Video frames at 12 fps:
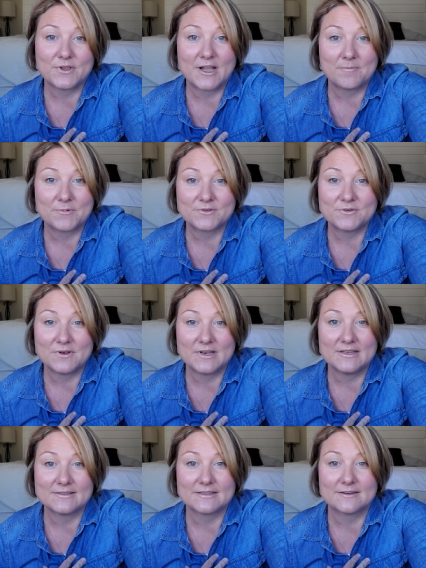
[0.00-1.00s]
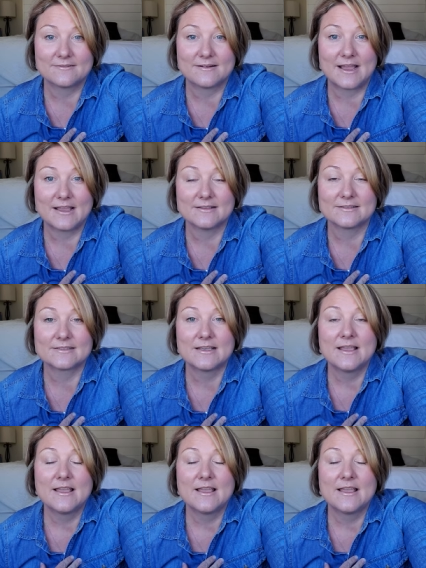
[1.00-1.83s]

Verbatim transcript: the opportunities that arise.